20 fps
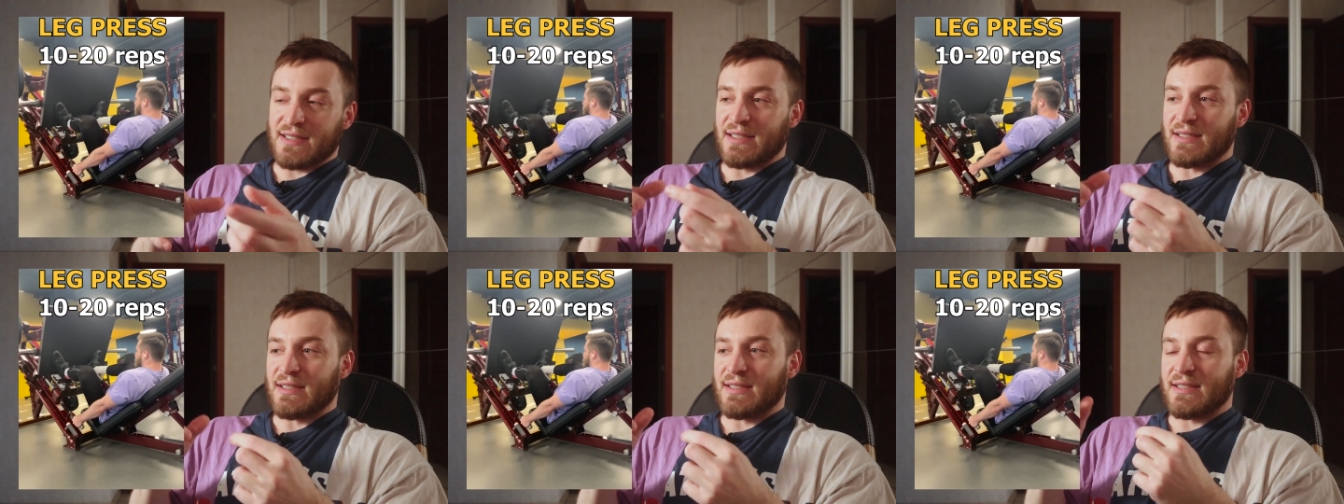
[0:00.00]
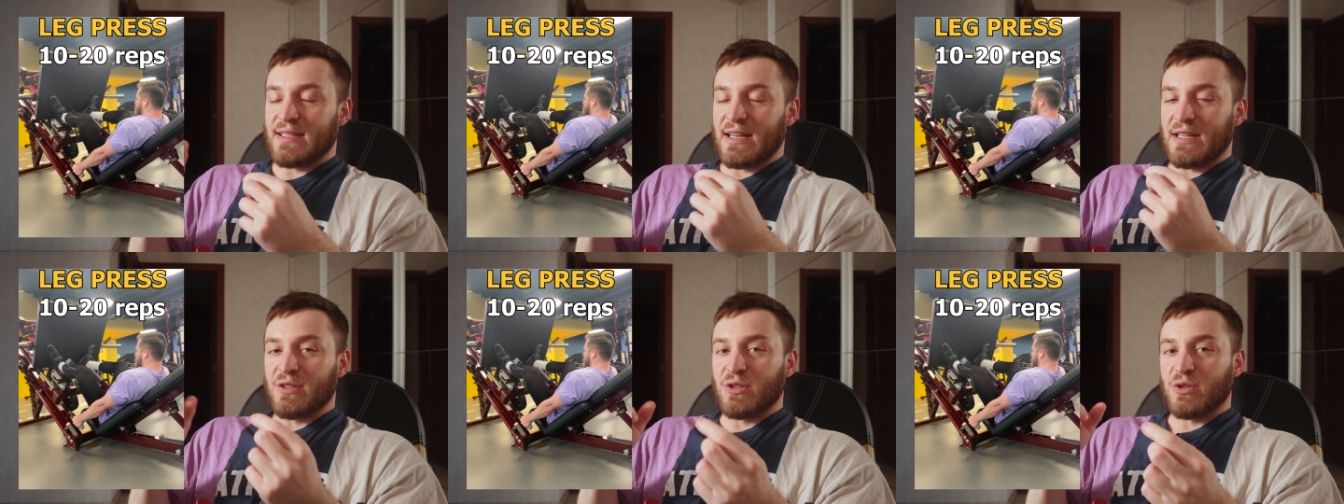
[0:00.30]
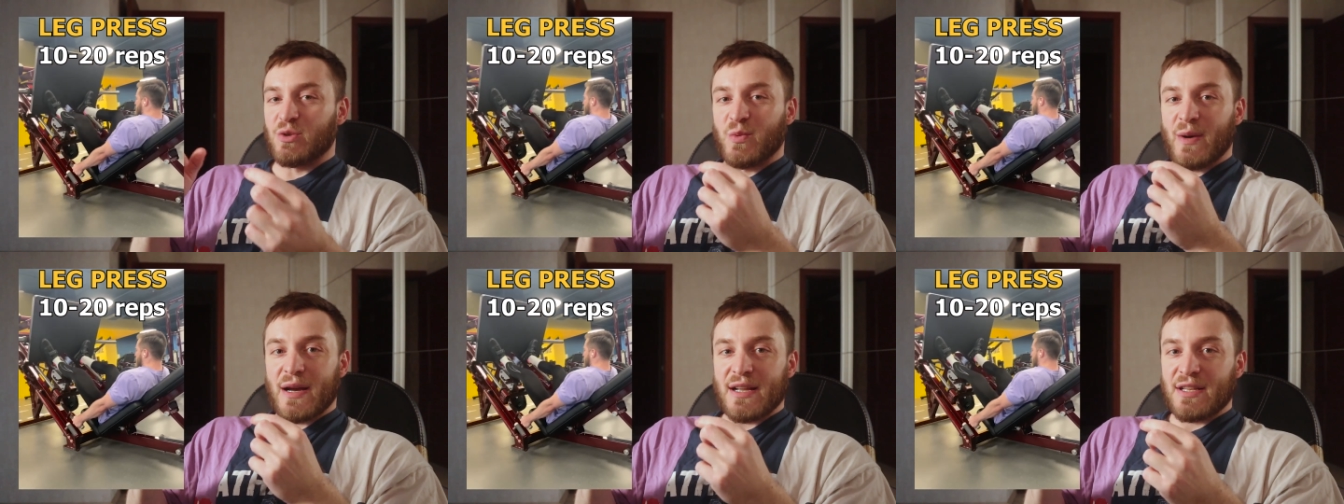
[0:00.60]
in 10
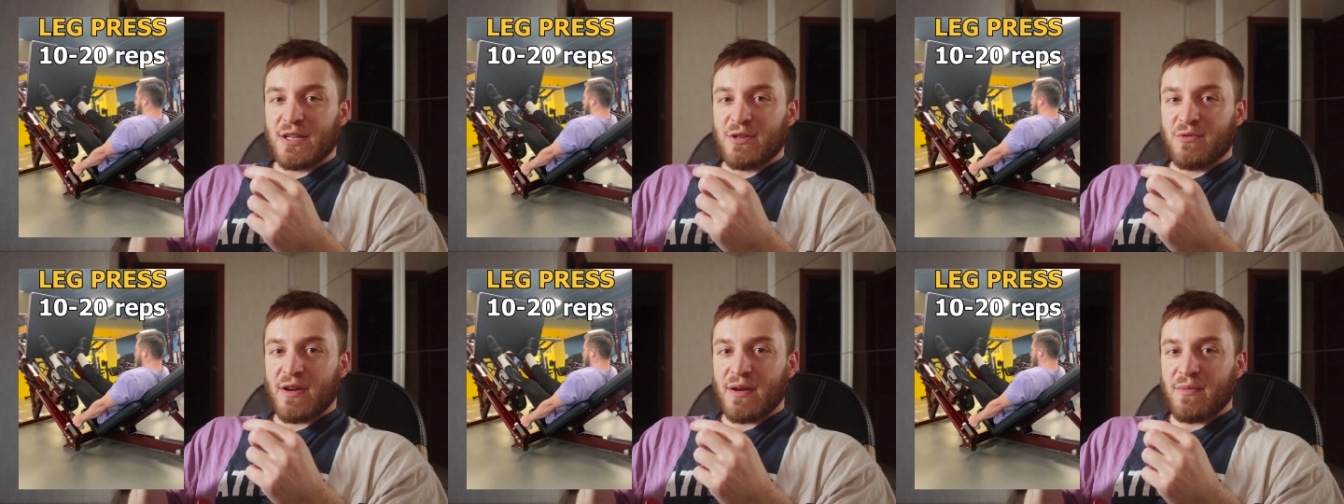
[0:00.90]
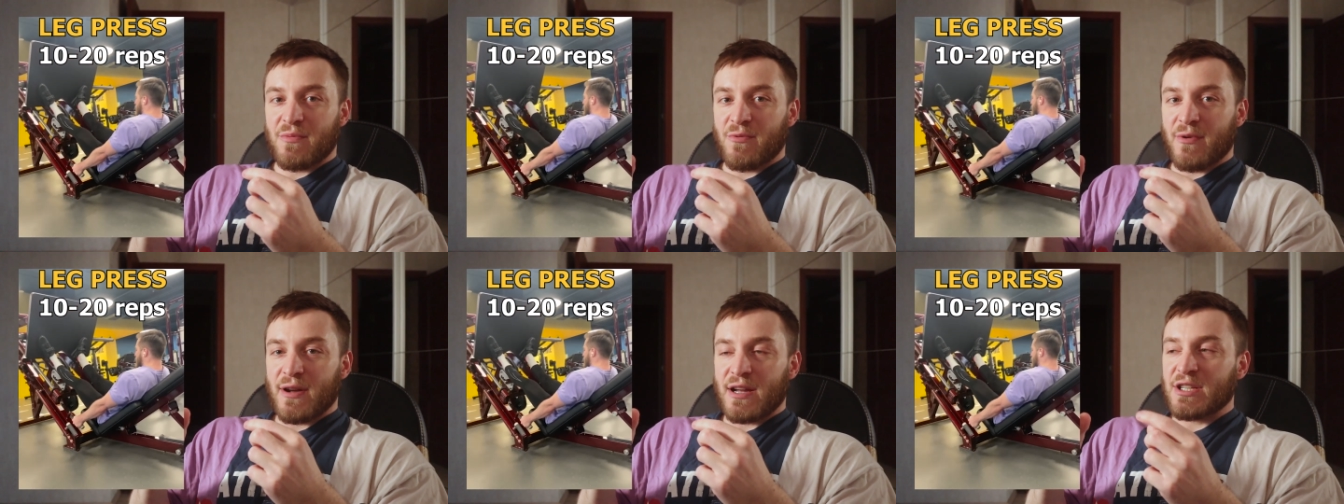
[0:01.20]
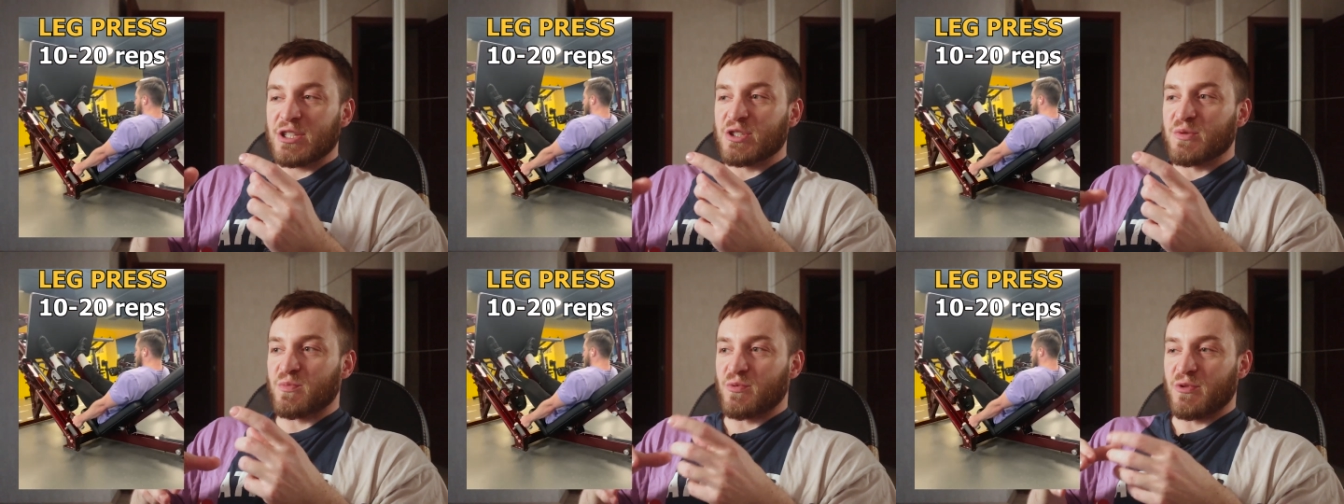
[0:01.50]
to 20 rep
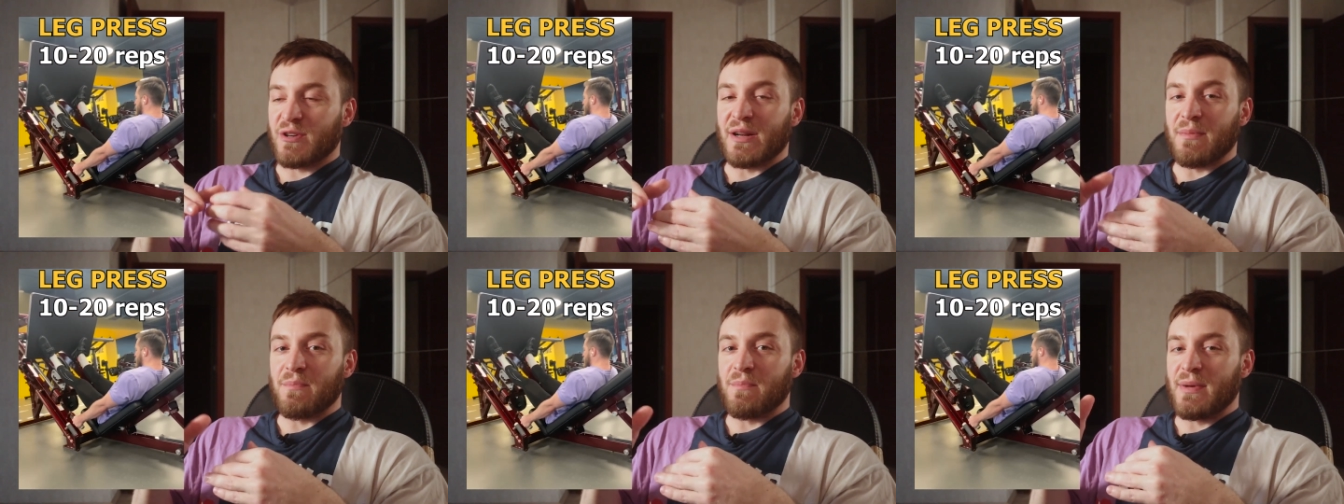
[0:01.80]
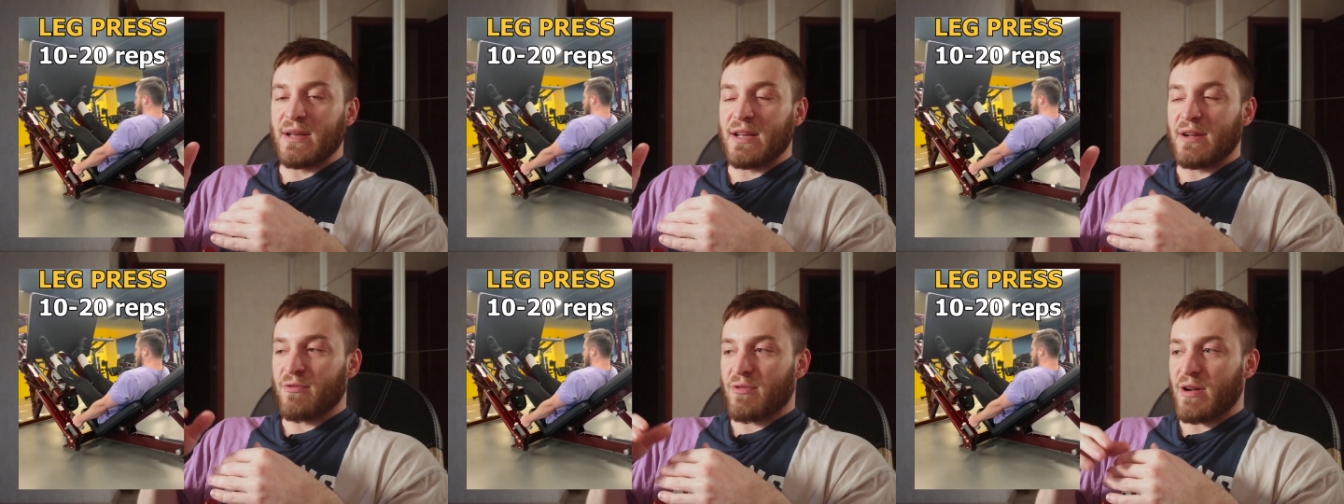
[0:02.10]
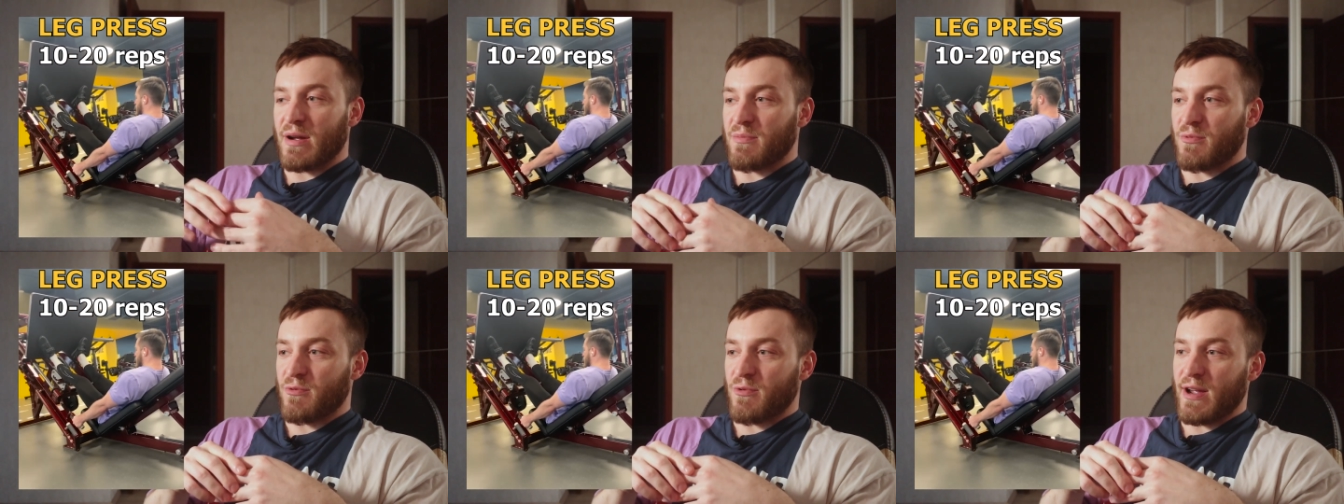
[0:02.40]
range, pretty big
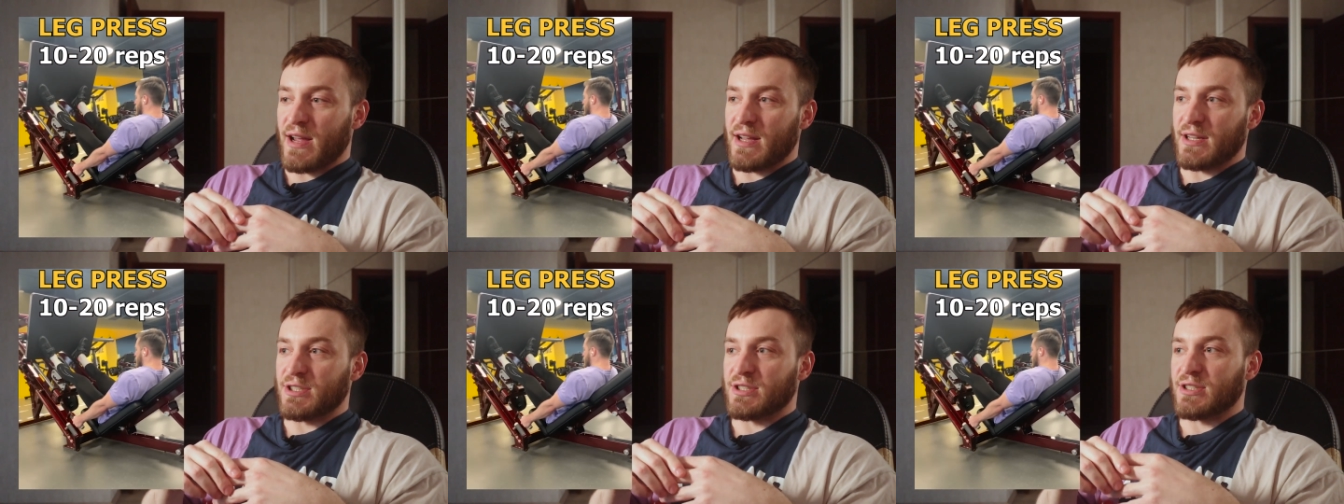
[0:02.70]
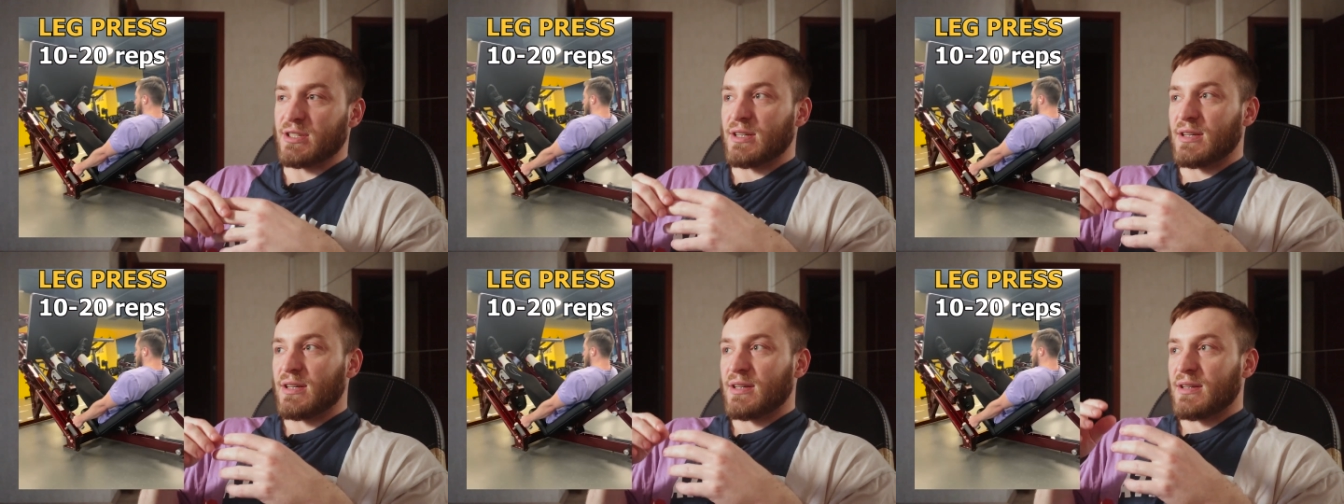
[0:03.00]
rep range,